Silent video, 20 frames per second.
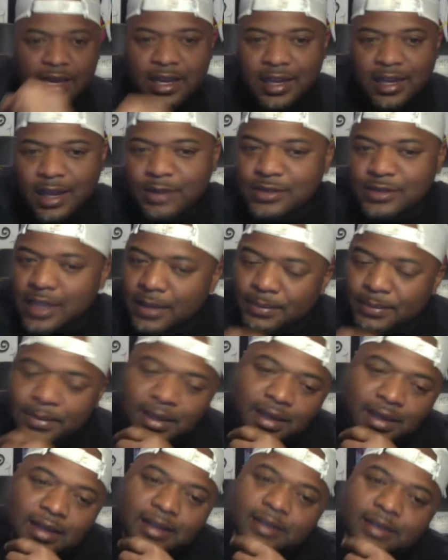And I was like,
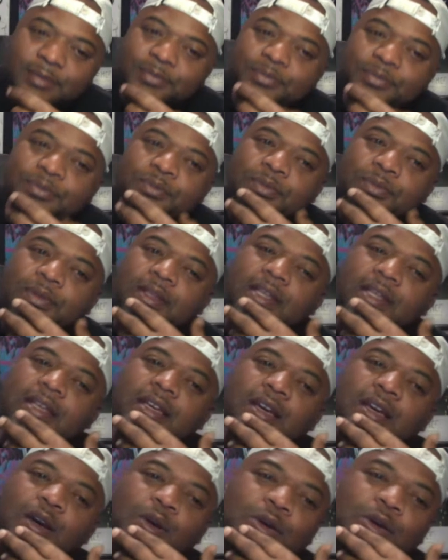man,
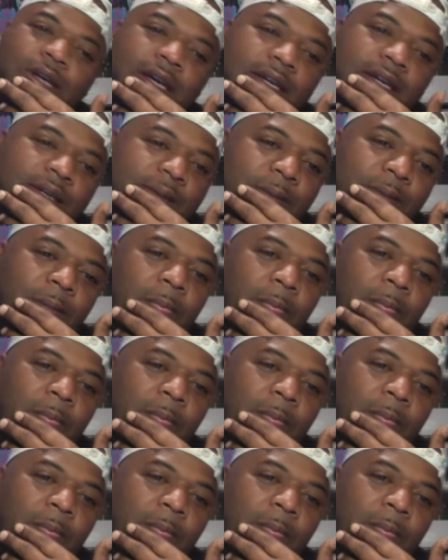okay.